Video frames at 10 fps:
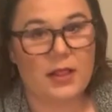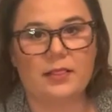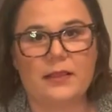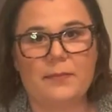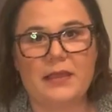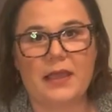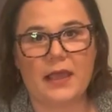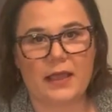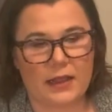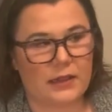Libby
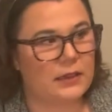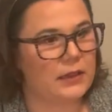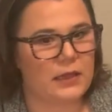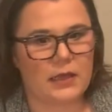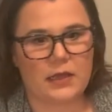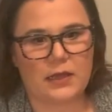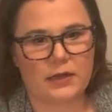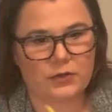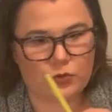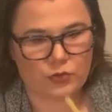and
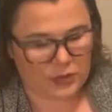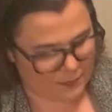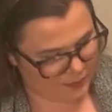Leah, yeah,